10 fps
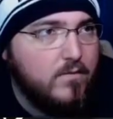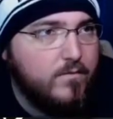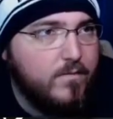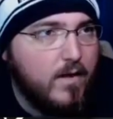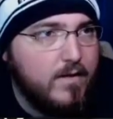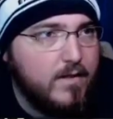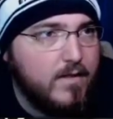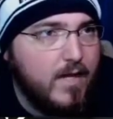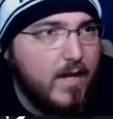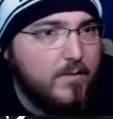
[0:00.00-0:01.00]
see if I can find a
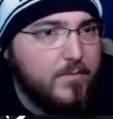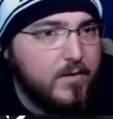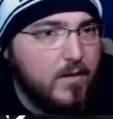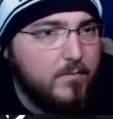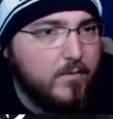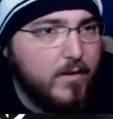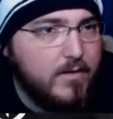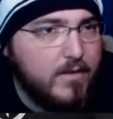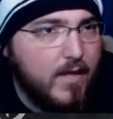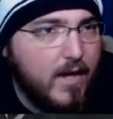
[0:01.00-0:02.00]
camp and
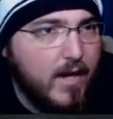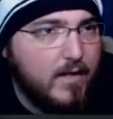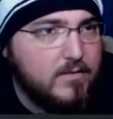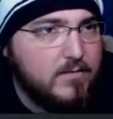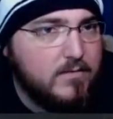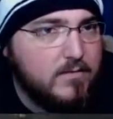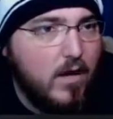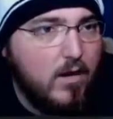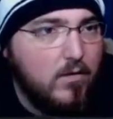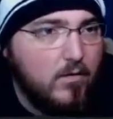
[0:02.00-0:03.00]
upgrade the axe.
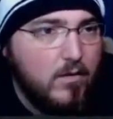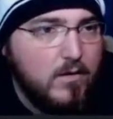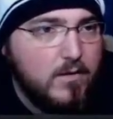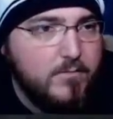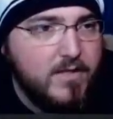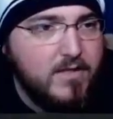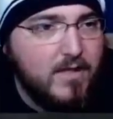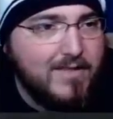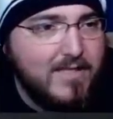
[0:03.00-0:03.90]
Oh, you mean like